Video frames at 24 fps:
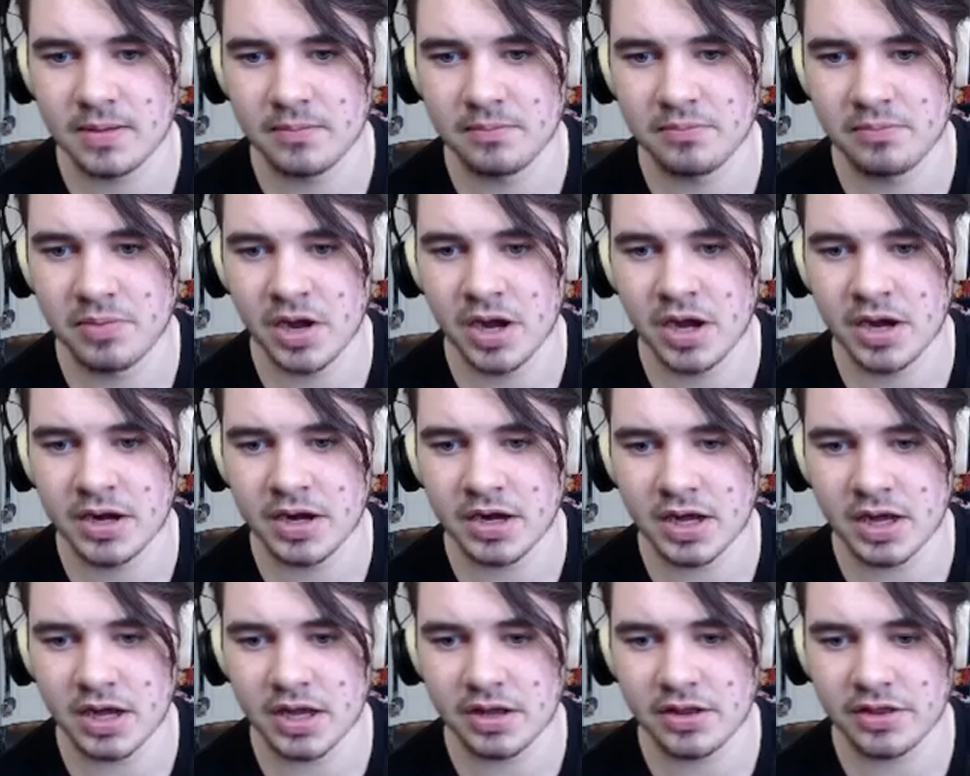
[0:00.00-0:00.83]
But
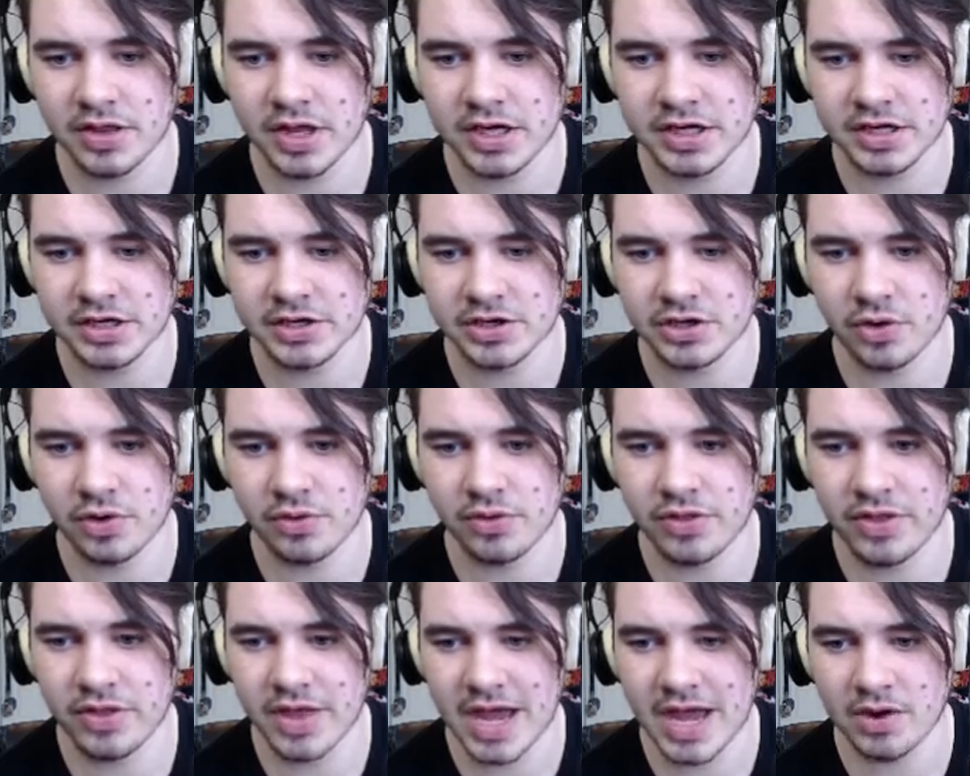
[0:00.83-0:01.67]
they need to go
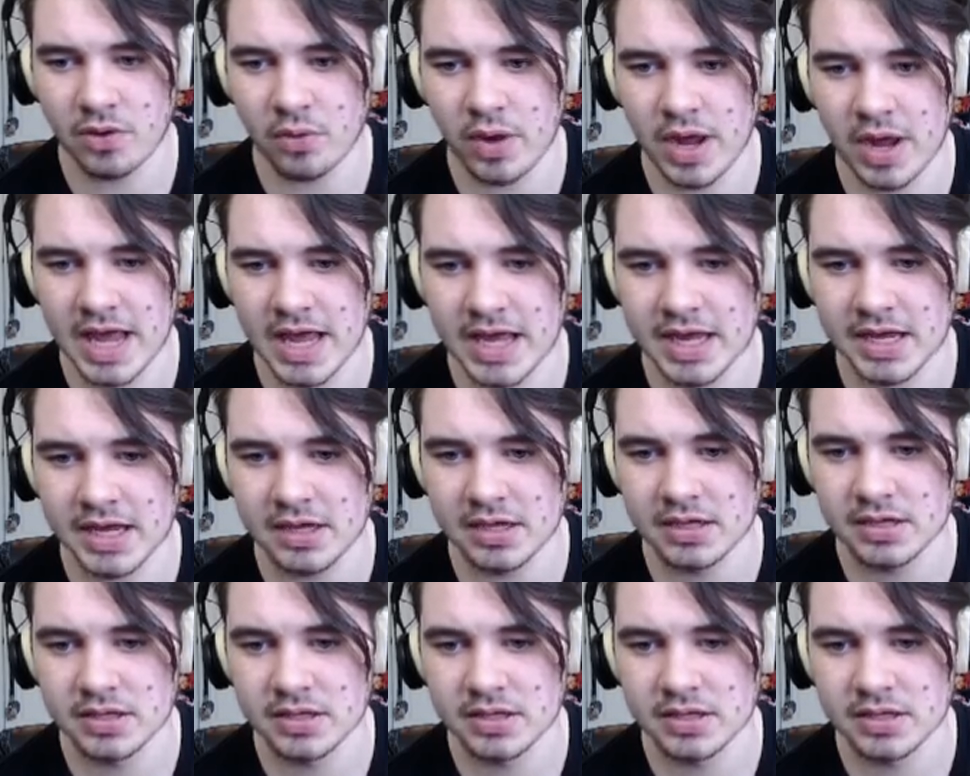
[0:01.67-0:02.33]
that way,